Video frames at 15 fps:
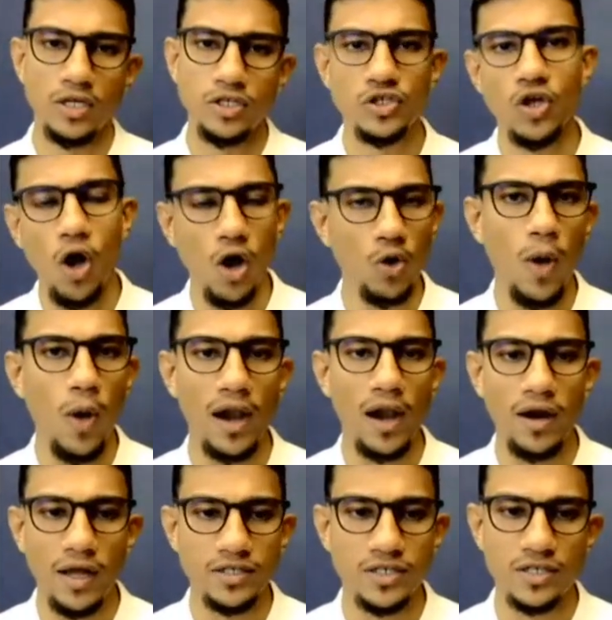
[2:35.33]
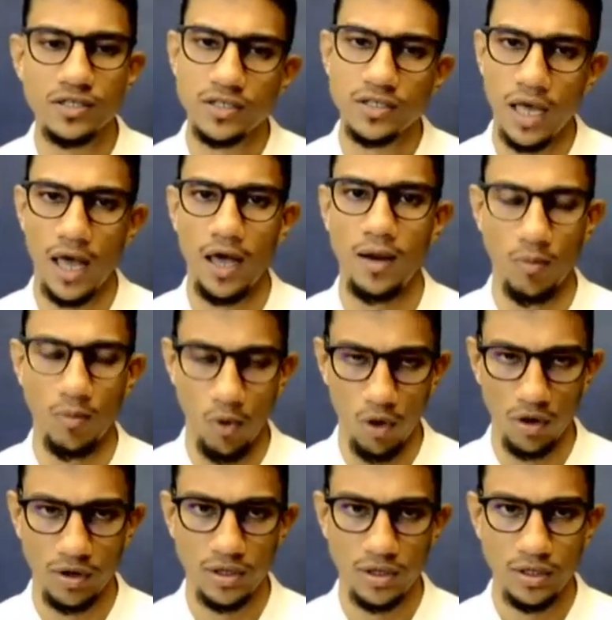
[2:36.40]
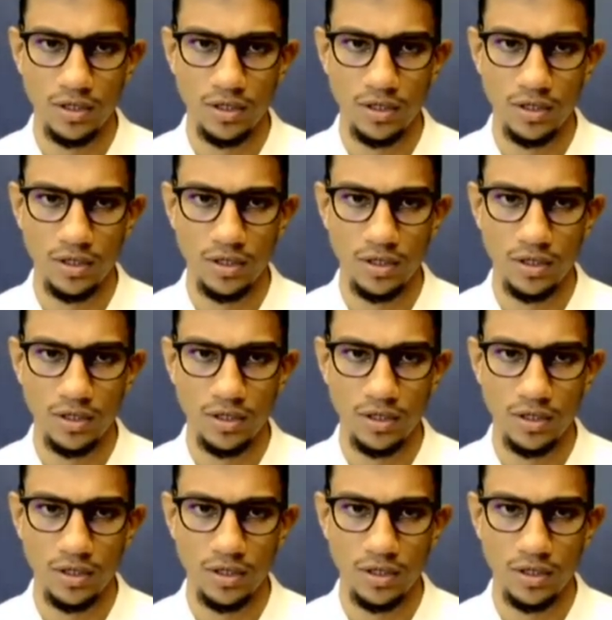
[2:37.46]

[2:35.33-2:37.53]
stock validations, and more.